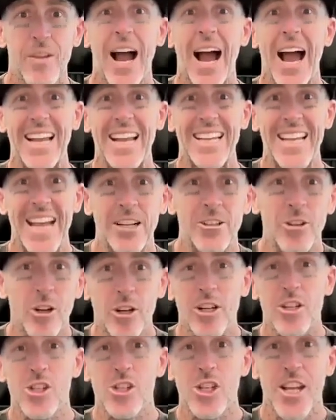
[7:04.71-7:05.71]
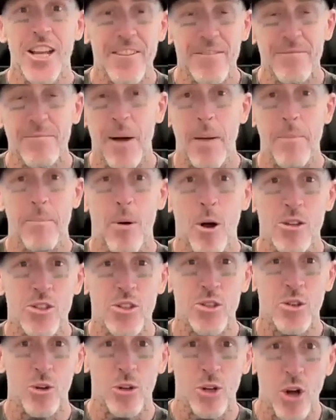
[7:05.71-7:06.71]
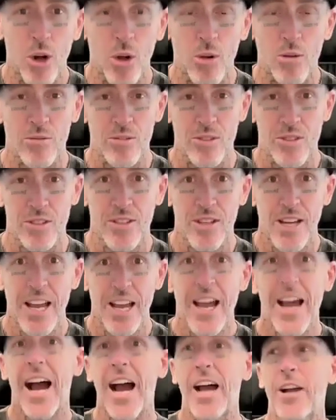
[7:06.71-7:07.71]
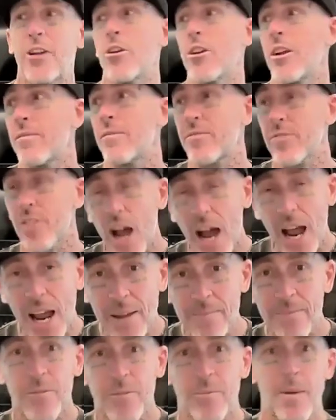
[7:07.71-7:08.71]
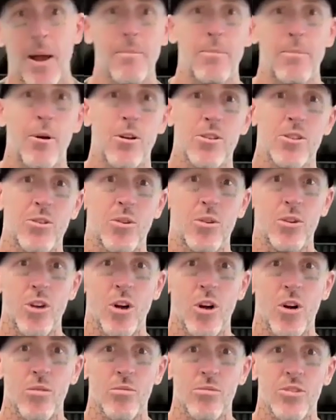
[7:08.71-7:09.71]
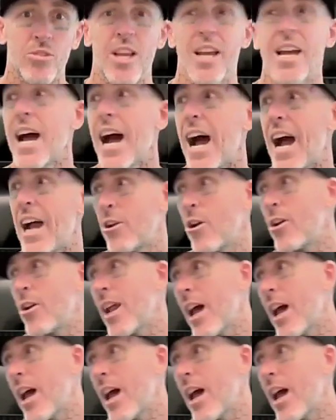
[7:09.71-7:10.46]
I cannot achieve my personal goals. I don't have time for my personal goals. I don't